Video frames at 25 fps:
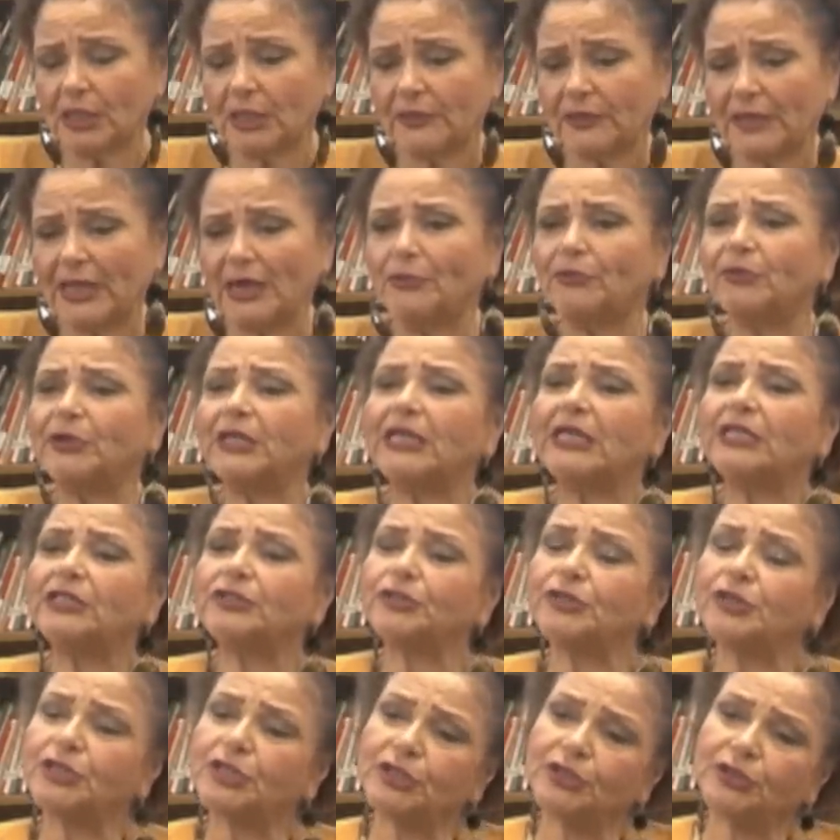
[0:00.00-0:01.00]
that we
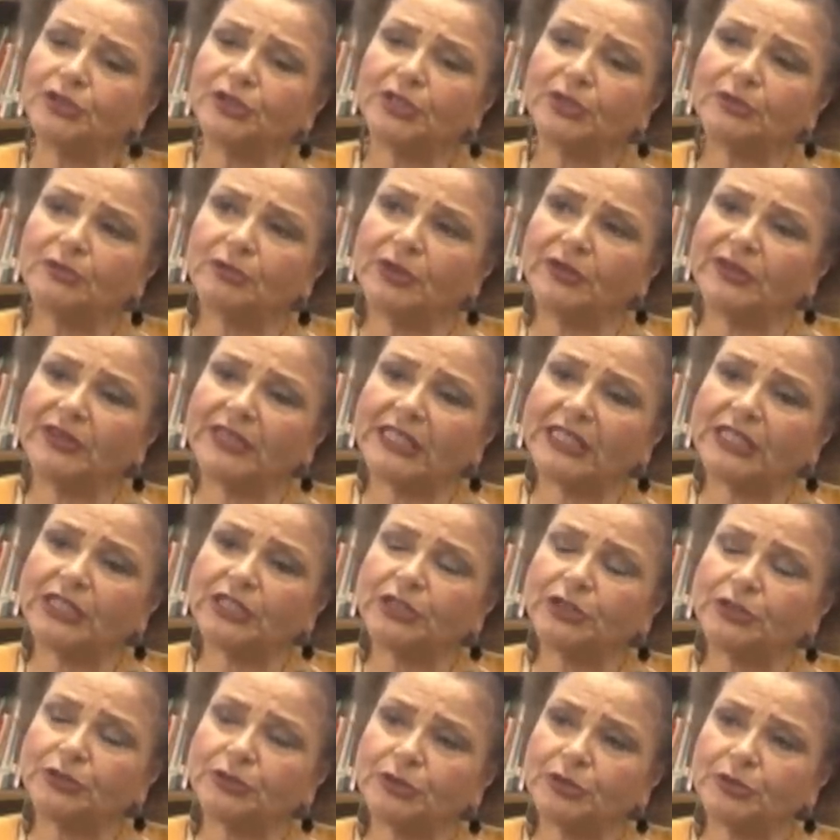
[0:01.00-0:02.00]
understood what the
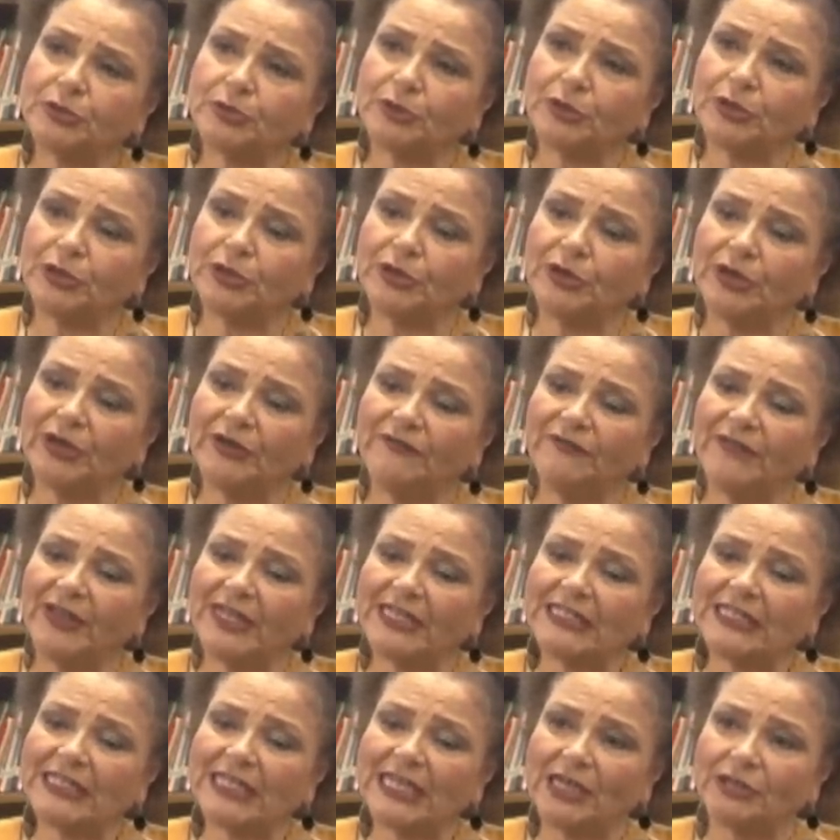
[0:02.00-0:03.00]
issues were
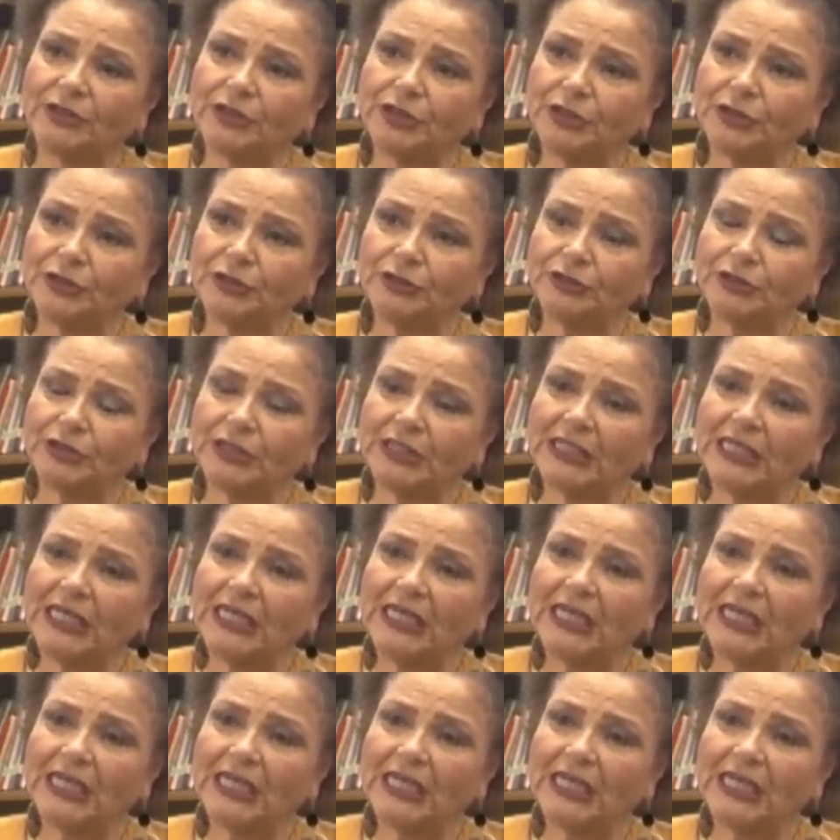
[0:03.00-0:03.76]
affecting our children.